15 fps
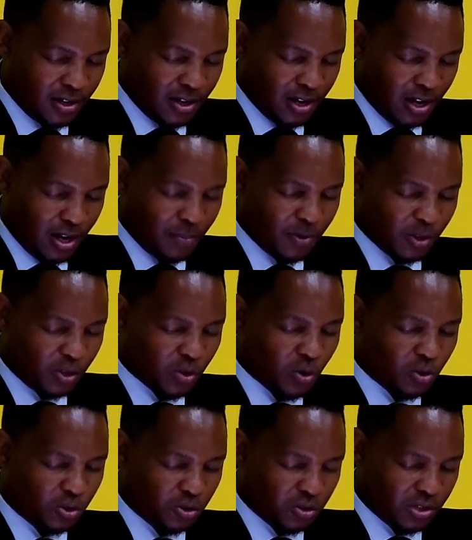Help us
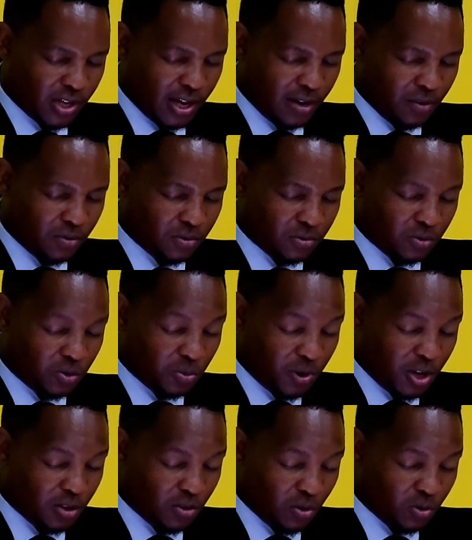those to say to
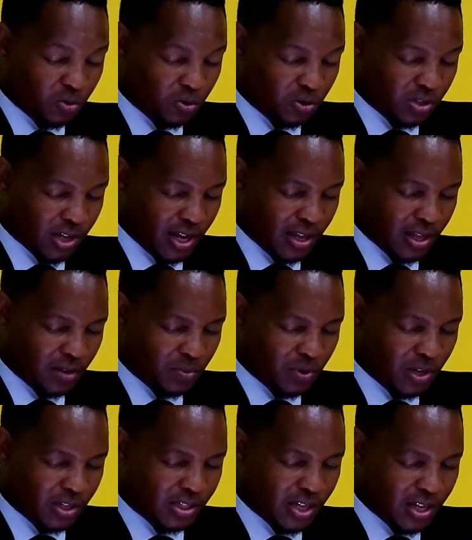be those who say that
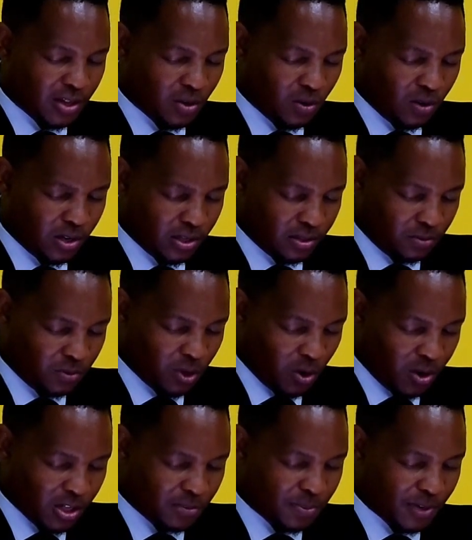we see the Holy, the
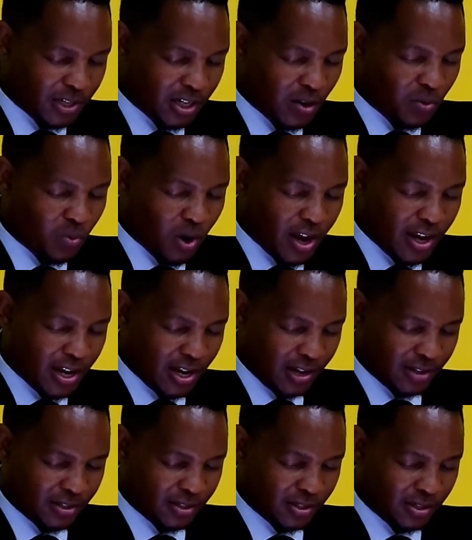Holy Spirit at work in
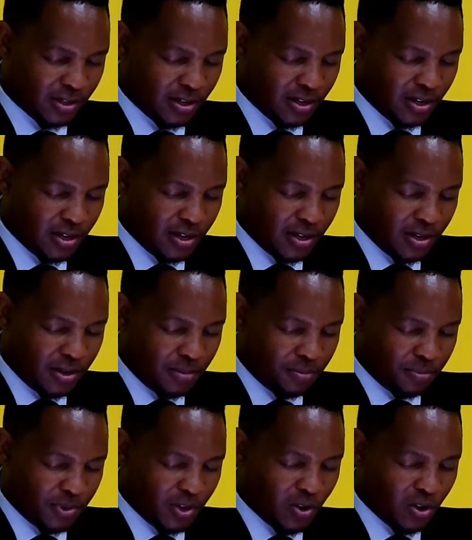us
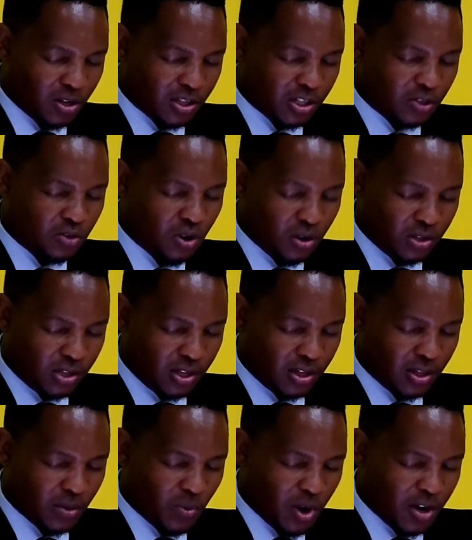because he's causing
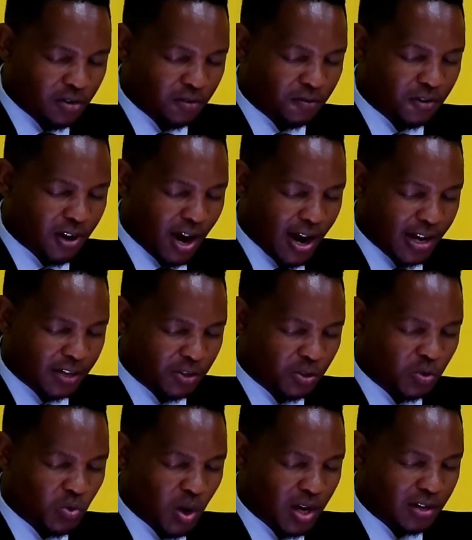the word of Christ to
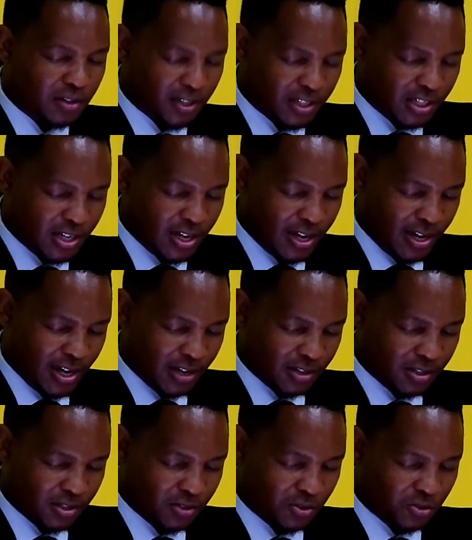dwell richly in
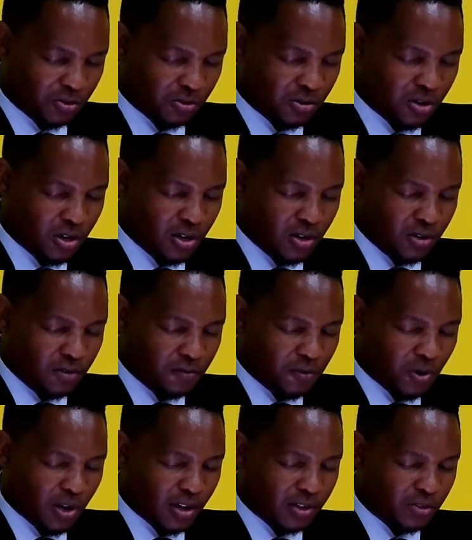us to
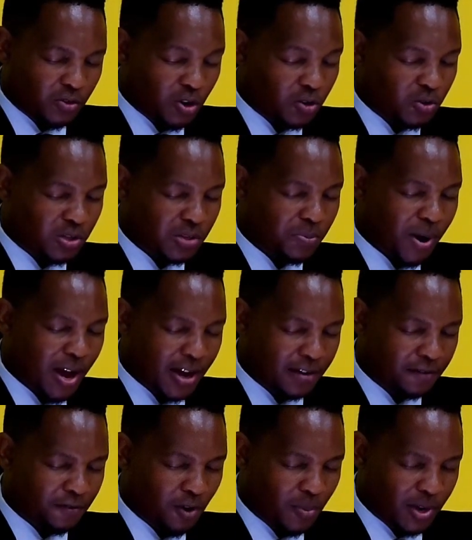for us not to depart
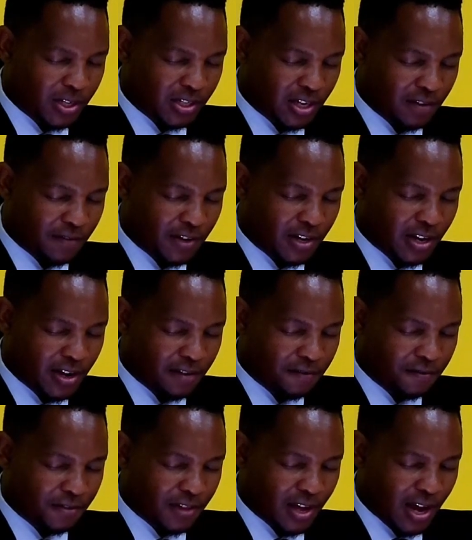from it even
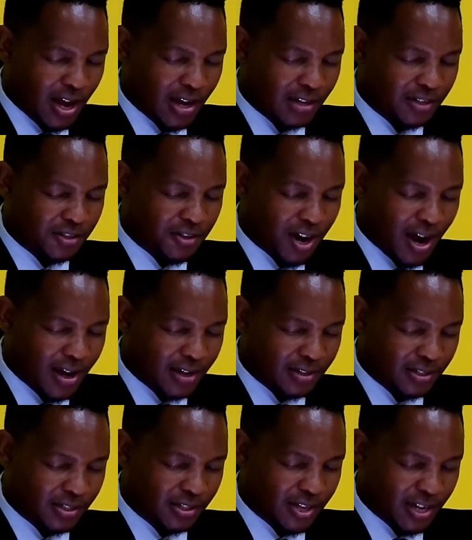if there are trials
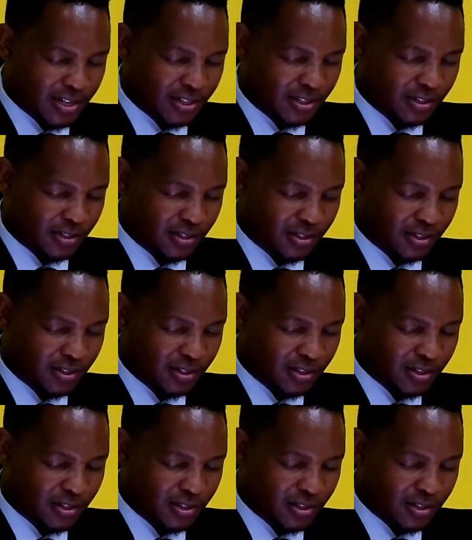and testings.